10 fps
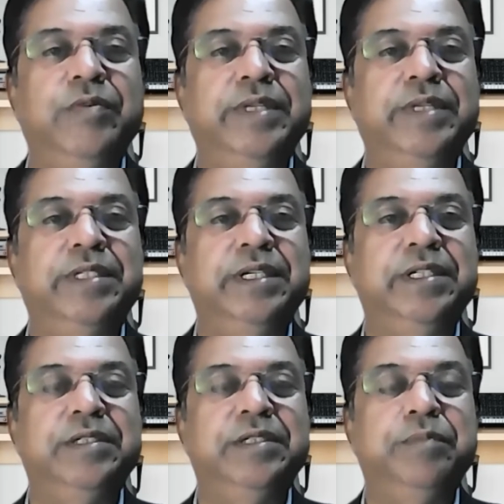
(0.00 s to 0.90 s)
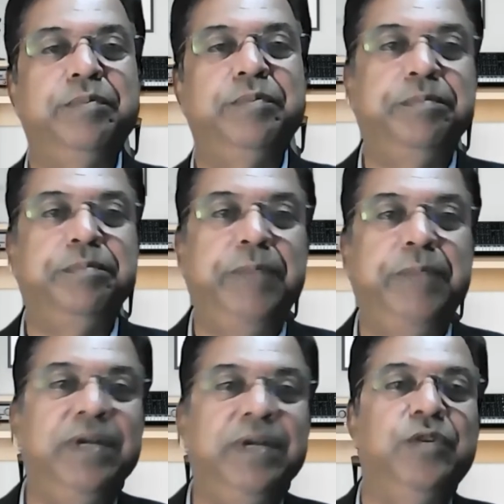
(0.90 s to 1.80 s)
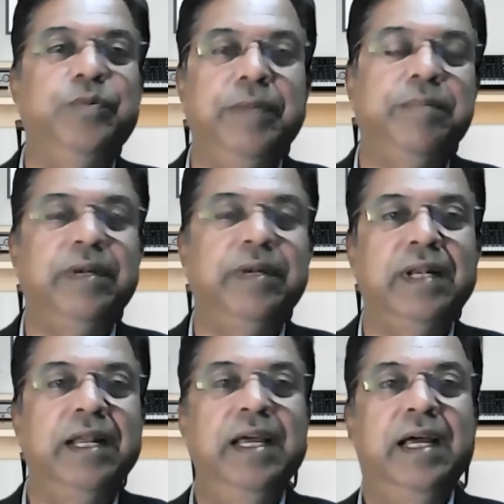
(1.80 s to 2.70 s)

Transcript: offices, people to people,